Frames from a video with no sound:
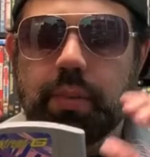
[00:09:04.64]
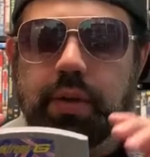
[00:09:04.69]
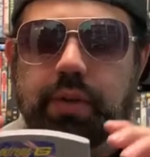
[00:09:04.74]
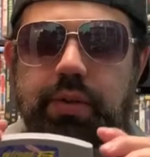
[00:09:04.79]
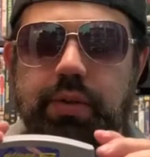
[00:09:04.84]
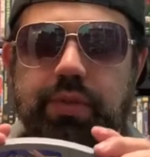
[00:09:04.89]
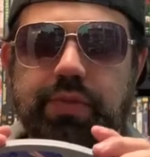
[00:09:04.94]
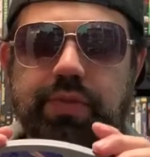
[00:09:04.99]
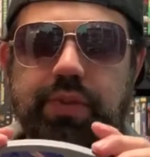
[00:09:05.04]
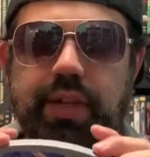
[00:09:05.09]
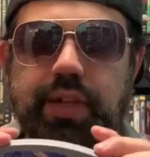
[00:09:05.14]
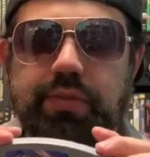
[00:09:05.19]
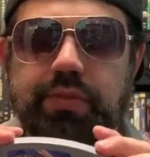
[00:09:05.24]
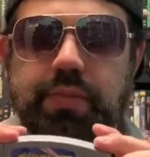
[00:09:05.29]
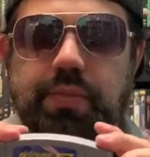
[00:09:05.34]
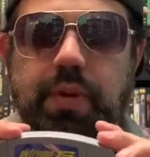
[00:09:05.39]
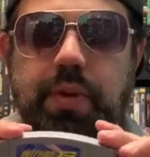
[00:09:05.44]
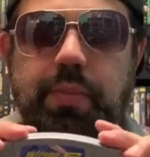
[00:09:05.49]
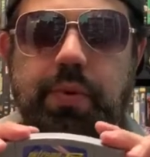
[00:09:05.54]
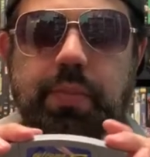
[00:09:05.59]
know if you guys
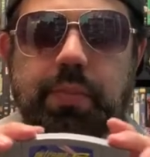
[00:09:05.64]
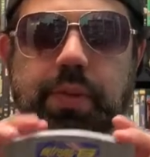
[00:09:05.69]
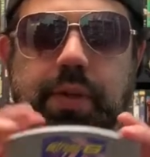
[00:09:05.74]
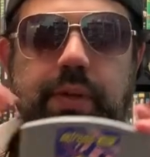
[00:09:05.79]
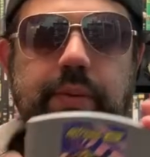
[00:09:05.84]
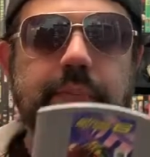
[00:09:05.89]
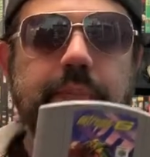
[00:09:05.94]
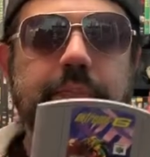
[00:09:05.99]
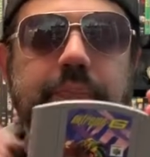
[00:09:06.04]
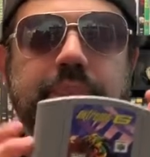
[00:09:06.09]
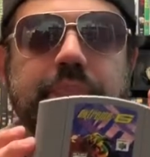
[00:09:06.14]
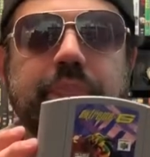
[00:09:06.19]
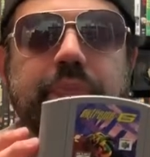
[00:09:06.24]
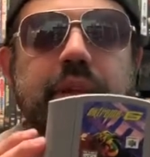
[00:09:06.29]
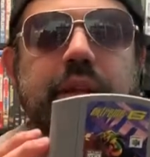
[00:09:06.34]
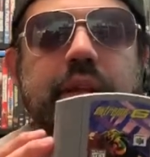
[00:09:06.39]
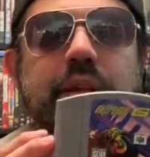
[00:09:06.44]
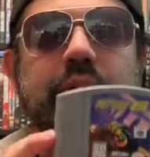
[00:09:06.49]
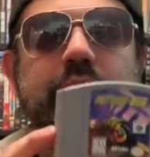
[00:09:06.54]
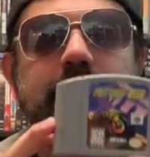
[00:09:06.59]
remember, but
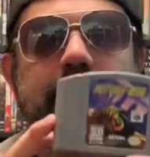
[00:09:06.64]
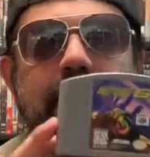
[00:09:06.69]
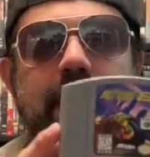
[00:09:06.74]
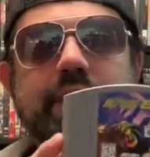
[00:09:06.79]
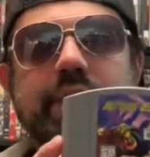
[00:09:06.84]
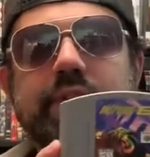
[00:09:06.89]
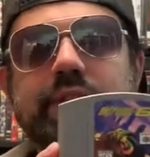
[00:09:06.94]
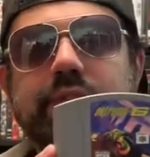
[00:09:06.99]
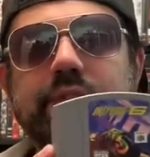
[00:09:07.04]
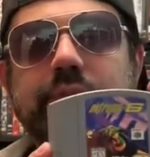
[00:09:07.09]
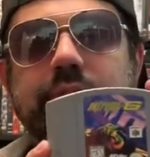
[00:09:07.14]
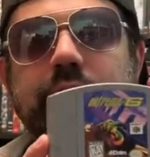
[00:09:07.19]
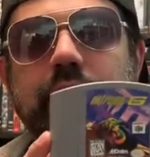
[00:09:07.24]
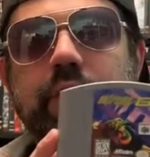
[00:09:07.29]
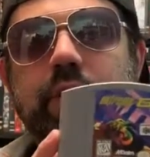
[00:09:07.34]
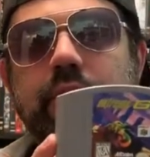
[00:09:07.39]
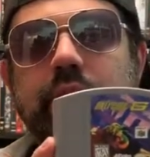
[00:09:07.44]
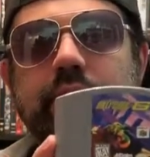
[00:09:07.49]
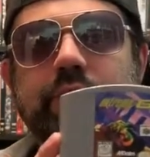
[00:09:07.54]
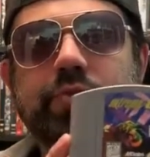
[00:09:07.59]
yeah, this
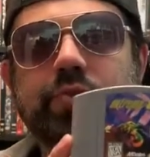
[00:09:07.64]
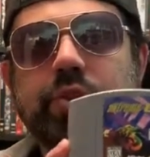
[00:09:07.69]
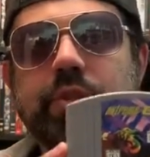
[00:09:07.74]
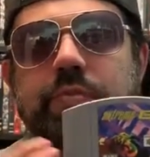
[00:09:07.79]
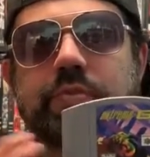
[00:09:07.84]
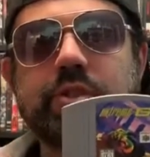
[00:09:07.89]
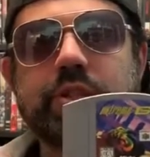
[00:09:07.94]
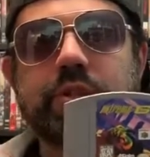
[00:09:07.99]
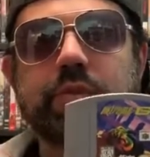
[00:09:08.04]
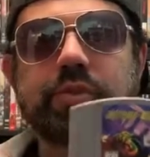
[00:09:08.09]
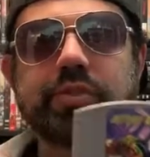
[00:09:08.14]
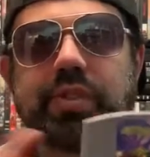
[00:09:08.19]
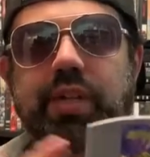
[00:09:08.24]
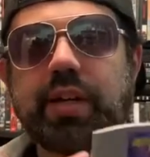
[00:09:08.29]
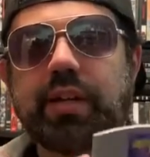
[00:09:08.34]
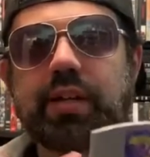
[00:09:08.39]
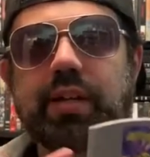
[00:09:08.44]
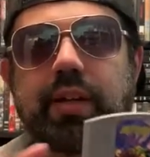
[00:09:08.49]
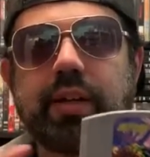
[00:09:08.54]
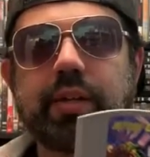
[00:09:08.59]
Extreme G was
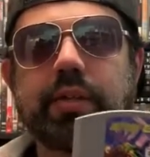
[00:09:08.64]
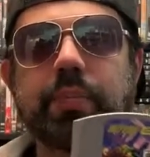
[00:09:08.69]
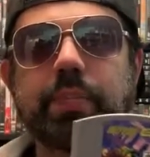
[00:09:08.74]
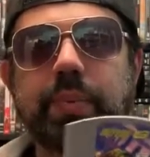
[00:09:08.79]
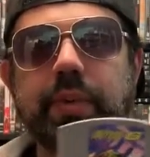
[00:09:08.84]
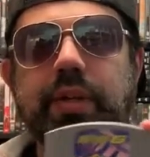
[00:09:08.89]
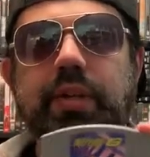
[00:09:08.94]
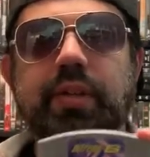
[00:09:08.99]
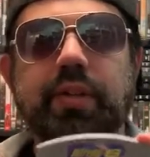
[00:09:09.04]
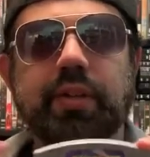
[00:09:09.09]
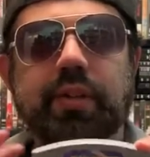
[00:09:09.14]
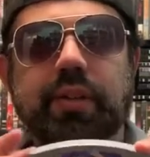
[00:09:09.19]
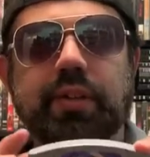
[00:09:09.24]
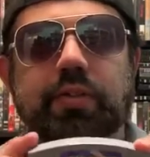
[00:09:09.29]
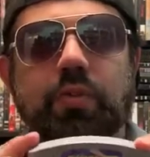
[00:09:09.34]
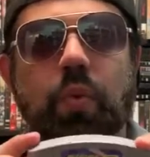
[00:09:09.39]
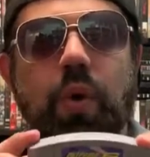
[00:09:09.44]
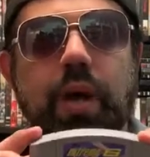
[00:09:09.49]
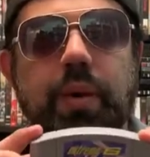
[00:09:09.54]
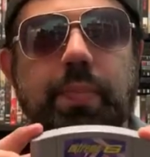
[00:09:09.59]
kind of like competing
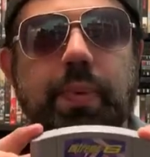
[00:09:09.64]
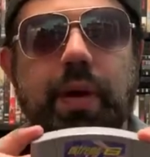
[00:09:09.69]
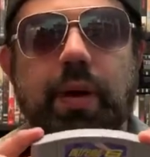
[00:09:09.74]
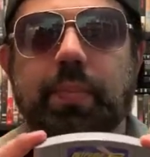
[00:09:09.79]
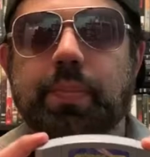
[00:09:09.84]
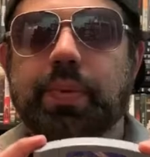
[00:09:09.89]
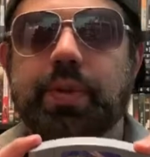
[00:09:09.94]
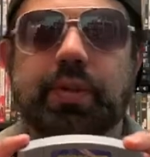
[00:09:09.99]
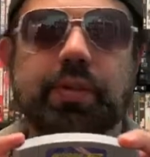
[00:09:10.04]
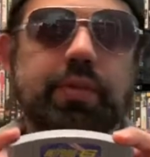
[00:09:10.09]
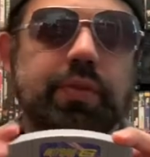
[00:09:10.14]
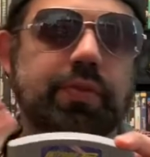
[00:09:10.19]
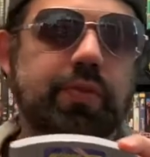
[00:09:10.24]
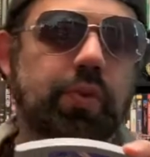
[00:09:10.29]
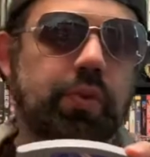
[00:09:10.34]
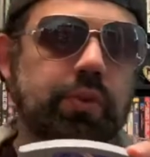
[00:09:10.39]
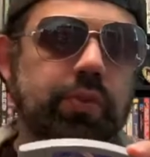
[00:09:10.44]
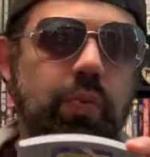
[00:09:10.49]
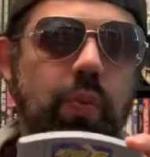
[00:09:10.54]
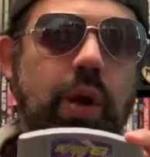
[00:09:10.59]
against Wipeout, but of
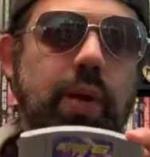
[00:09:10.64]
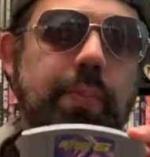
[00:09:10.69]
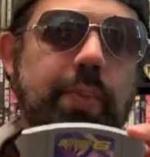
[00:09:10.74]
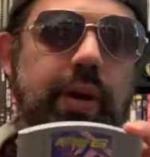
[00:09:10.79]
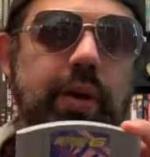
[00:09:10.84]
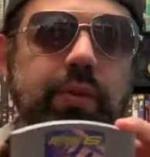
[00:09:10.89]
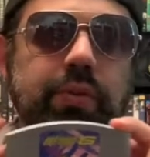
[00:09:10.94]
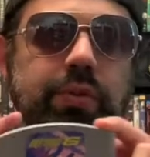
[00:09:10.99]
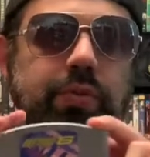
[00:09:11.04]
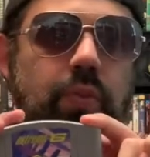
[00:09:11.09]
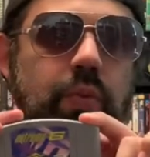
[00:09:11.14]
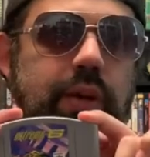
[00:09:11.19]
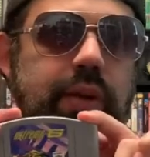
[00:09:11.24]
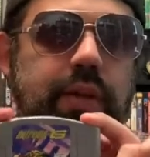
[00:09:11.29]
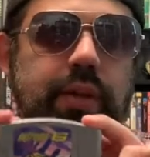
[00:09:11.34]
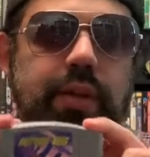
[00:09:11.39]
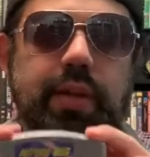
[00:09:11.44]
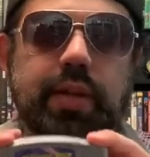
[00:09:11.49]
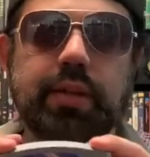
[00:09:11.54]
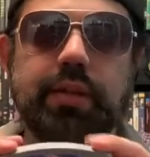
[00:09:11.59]
course Wipeout was way
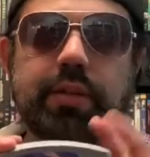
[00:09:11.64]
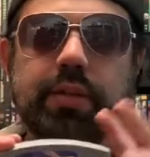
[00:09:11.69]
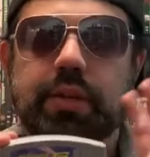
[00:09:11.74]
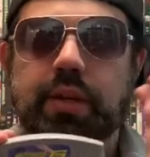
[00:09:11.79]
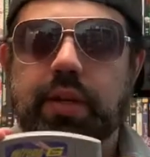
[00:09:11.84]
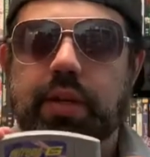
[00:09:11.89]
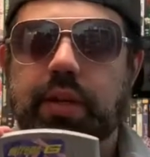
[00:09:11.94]
ahead